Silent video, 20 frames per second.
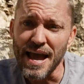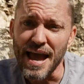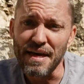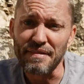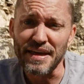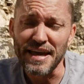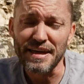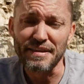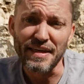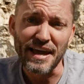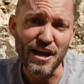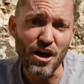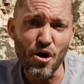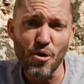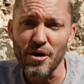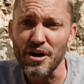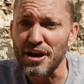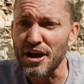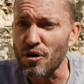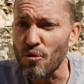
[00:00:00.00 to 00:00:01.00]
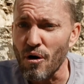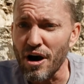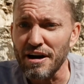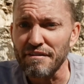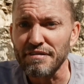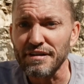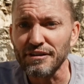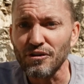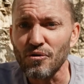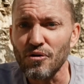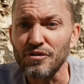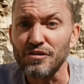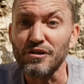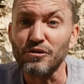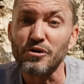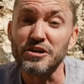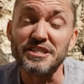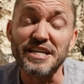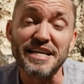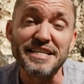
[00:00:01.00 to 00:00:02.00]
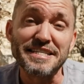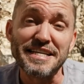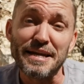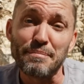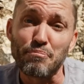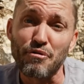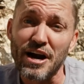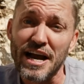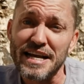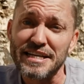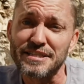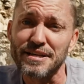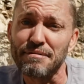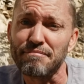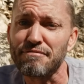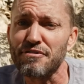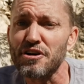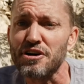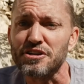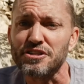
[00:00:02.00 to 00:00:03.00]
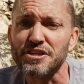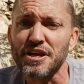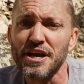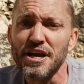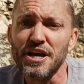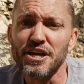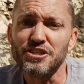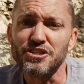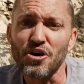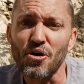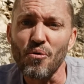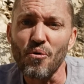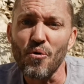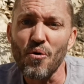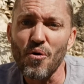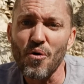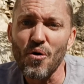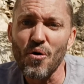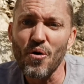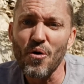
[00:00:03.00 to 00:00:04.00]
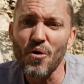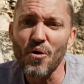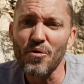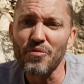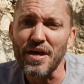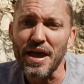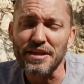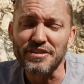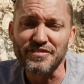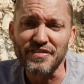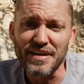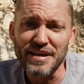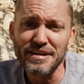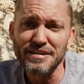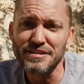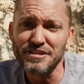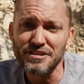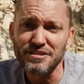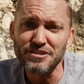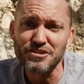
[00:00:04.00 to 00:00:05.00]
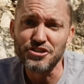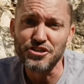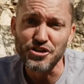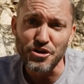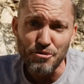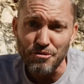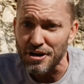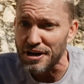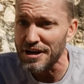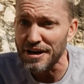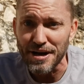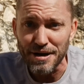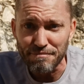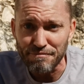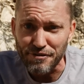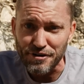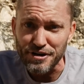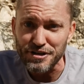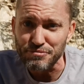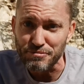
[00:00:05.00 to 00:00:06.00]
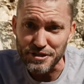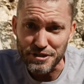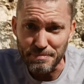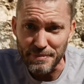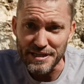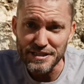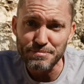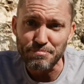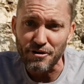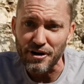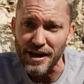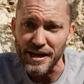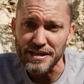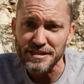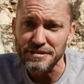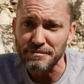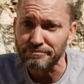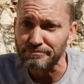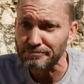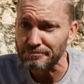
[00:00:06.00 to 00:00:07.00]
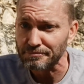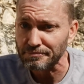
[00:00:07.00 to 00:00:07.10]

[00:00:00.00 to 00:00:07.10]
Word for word: And then they go and inquire of the Lord. The Lord says, send praise up first. So they send Judah up first, which means praise.